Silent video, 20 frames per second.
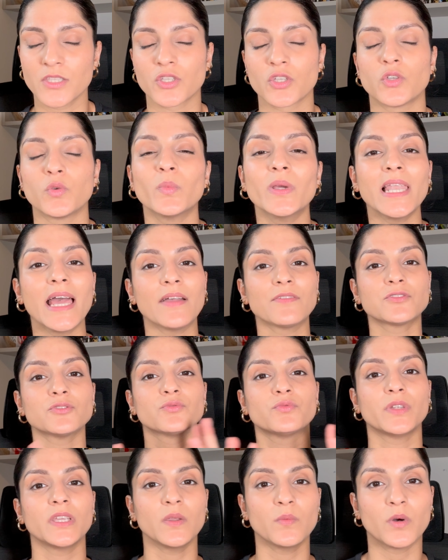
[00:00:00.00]
So you will have to
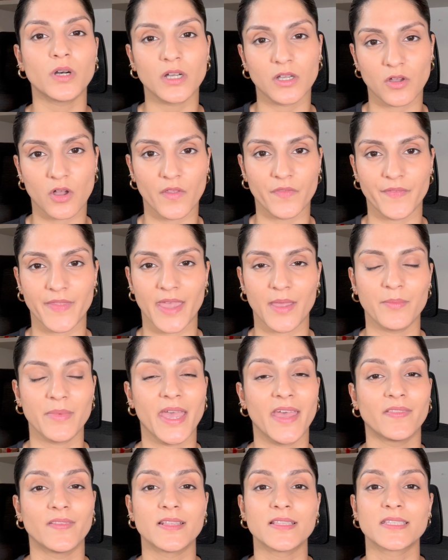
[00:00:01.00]
rework on them
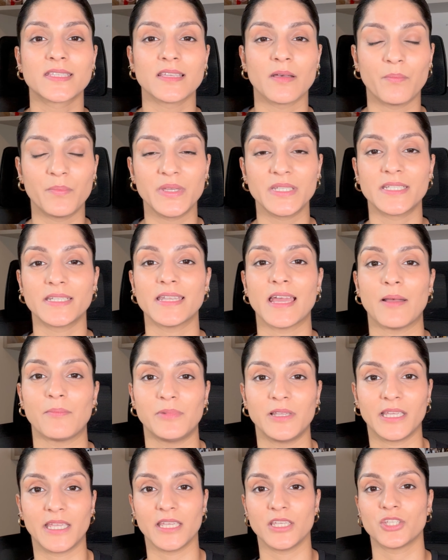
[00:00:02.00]
and then submit an
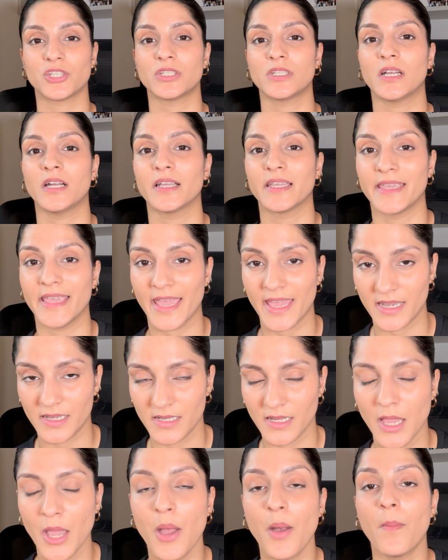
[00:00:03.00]
application
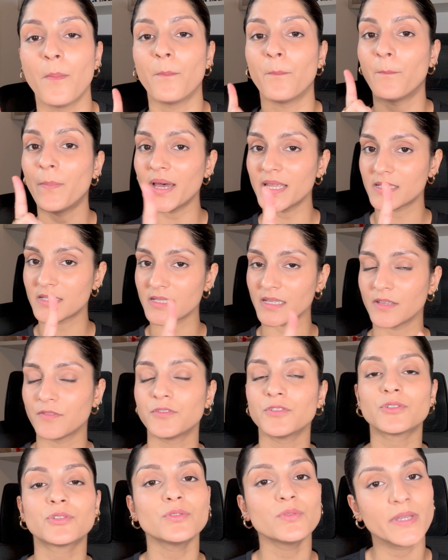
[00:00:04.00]
again. But if
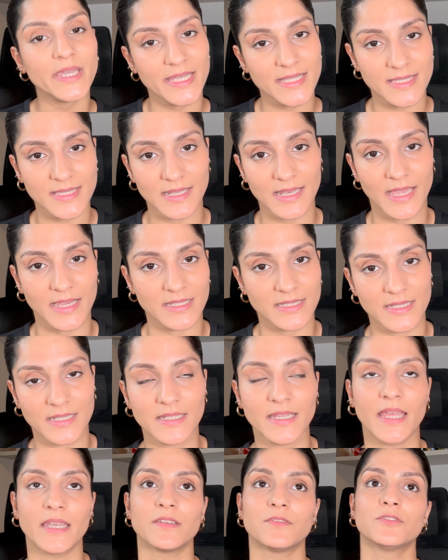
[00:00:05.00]
you do get
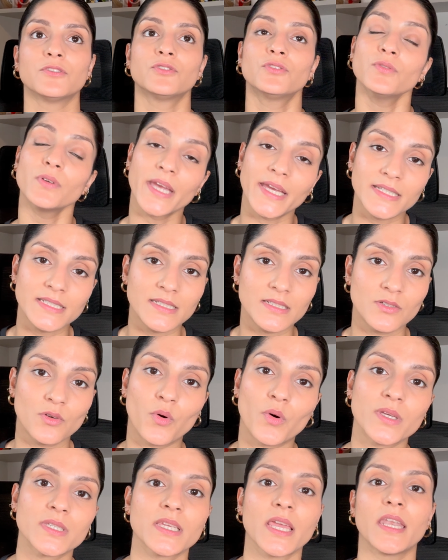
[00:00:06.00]
selected and if you do get
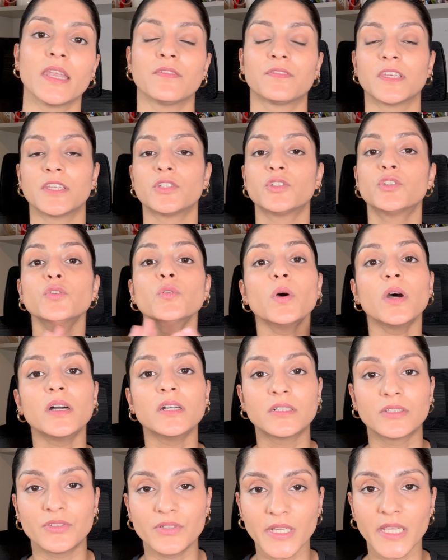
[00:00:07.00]
endorsed and if they do
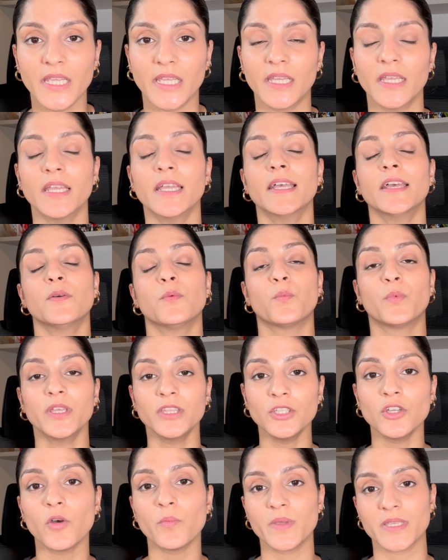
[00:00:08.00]
agree with
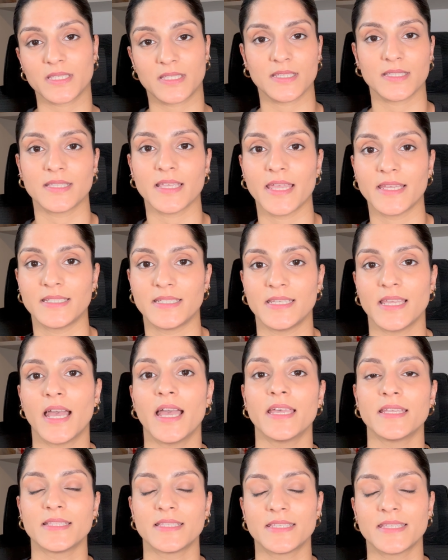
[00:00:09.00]
your business idea
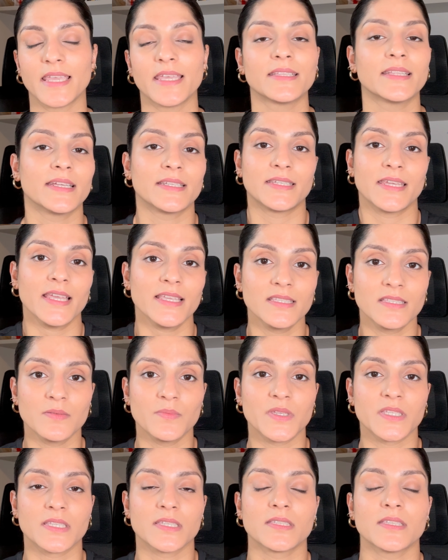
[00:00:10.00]
and say that yes, the
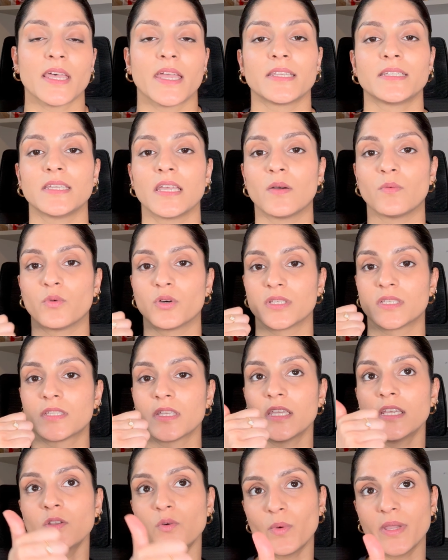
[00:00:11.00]
business idea was
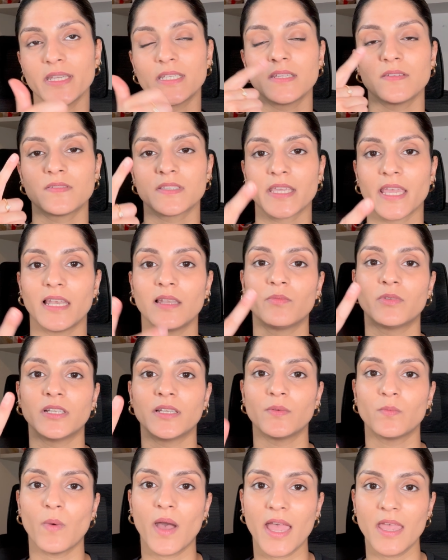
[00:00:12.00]
innovative, scalable,
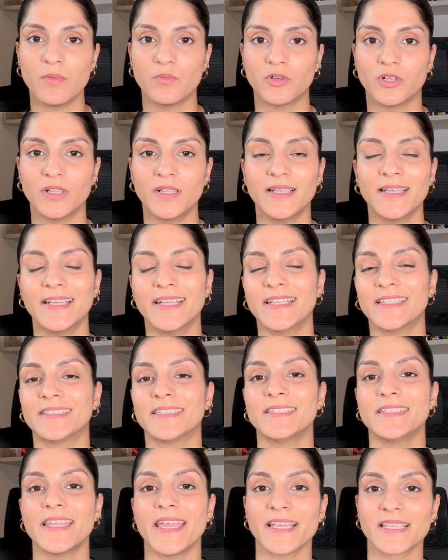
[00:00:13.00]
and viable,
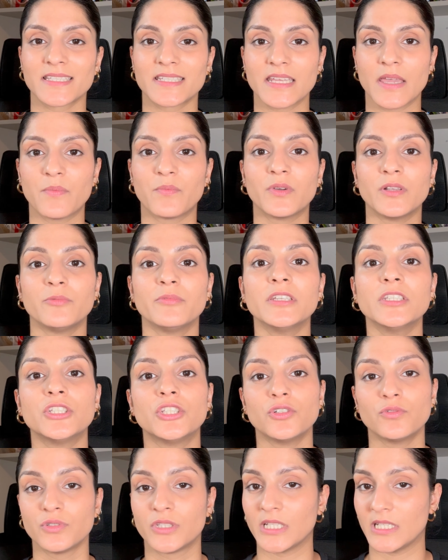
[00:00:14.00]
the next step will be
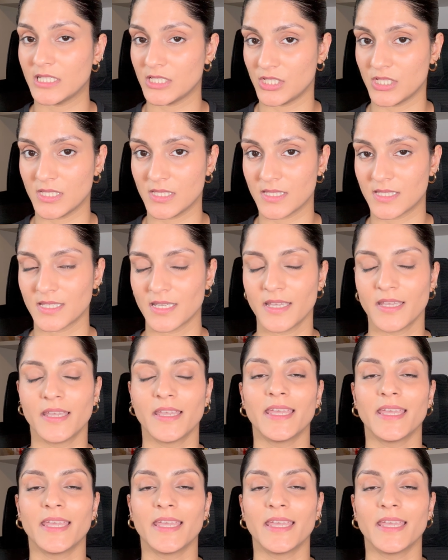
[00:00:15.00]
due diligence.